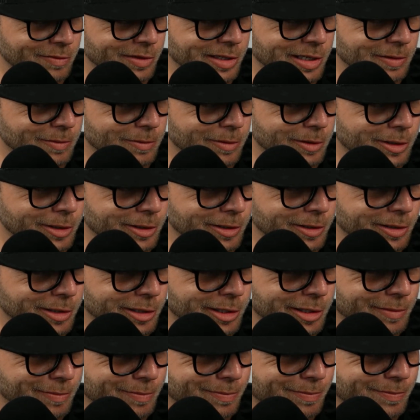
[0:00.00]
that work or
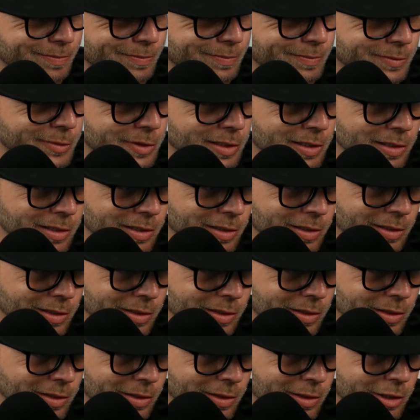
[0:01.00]
not?
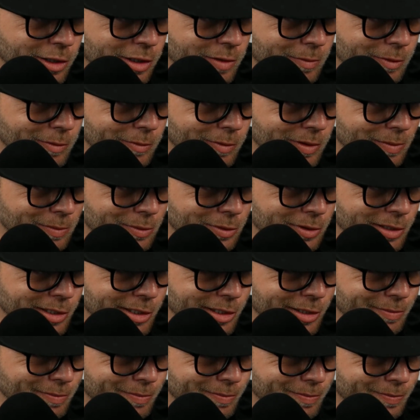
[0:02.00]
Open
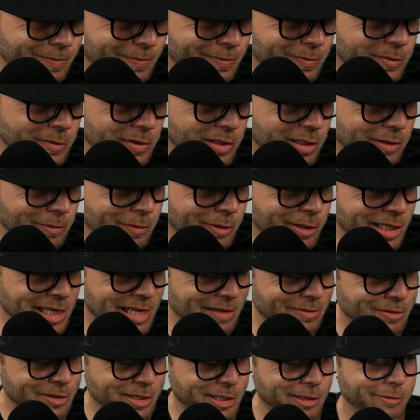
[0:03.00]
website. We could
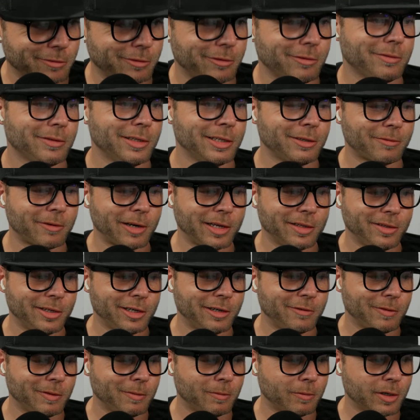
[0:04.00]
have the download link right there
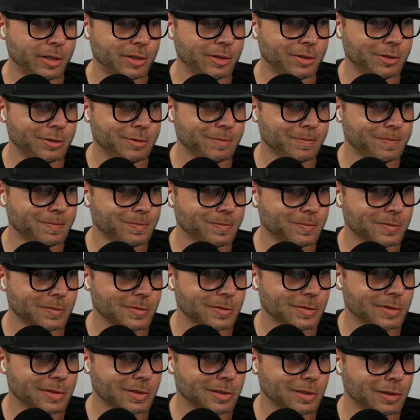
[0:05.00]
if we wanted to.
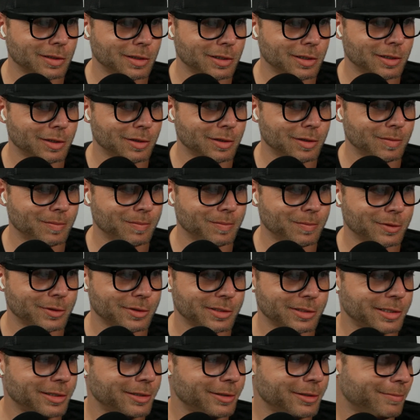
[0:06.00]

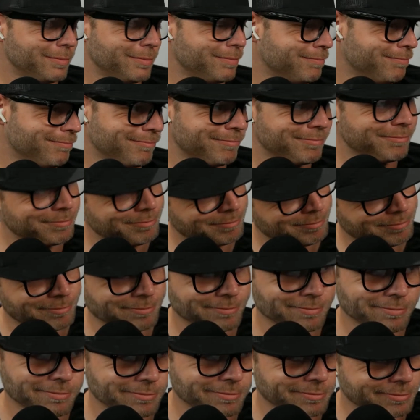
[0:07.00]
So
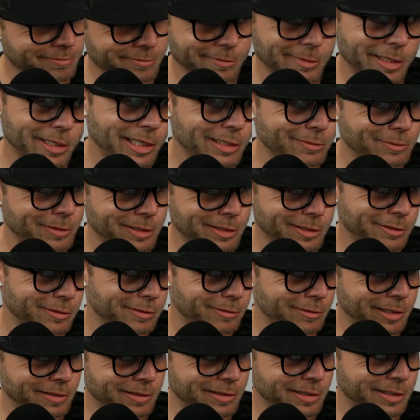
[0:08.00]
I guess we could do it
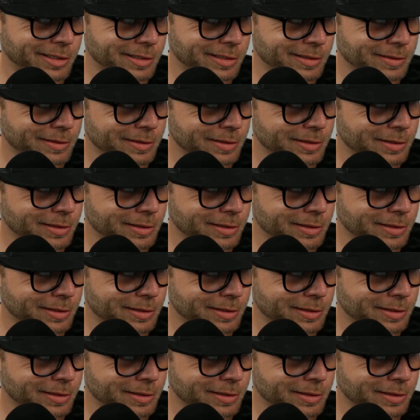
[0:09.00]
right there.